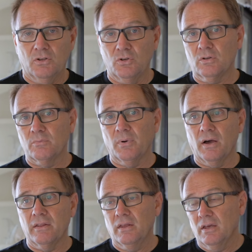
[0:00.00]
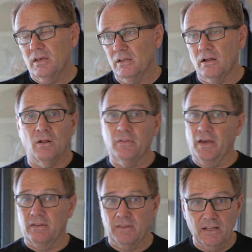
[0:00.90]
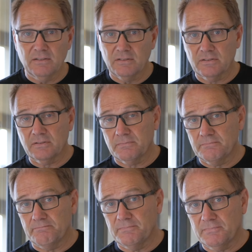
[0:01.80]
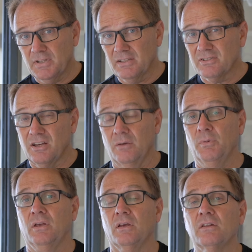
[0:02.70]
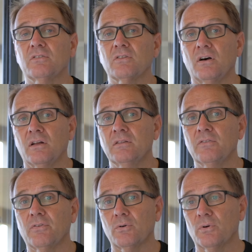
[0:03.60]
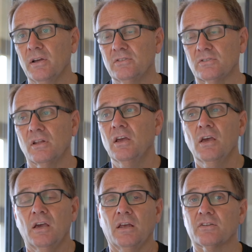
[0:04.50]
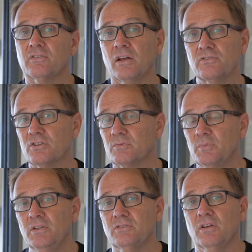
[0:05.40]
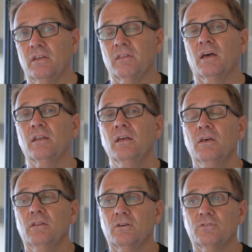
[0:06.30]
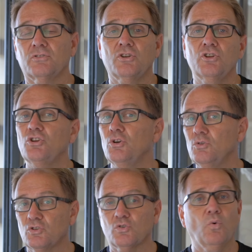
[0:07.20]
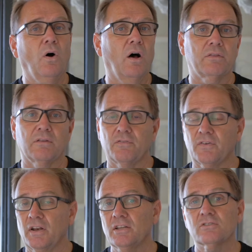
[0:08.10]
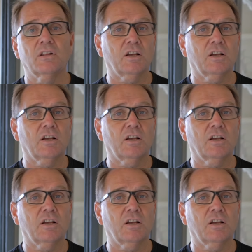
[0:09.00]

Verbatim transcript: you can buy, and all that. That's that's coming. It's on the horizon, and it's not just me saying that. There's a huge swath of financial